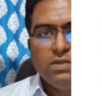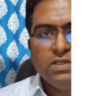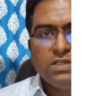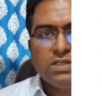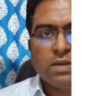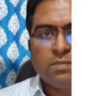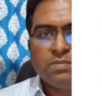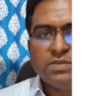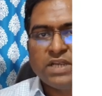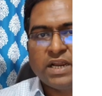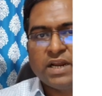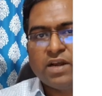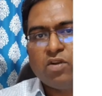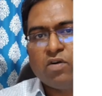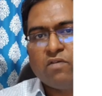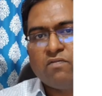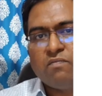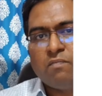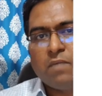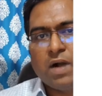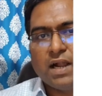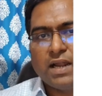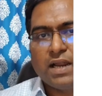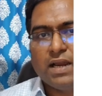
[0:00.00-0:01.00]
subject
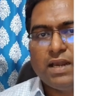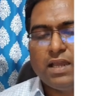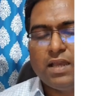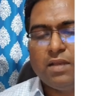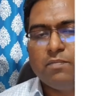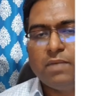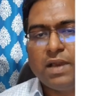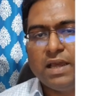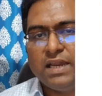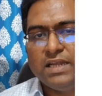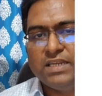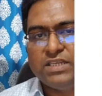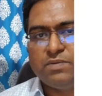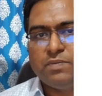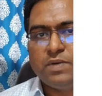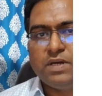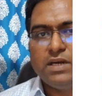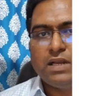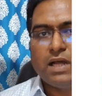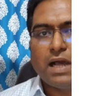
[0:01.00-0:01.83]
of marketing management,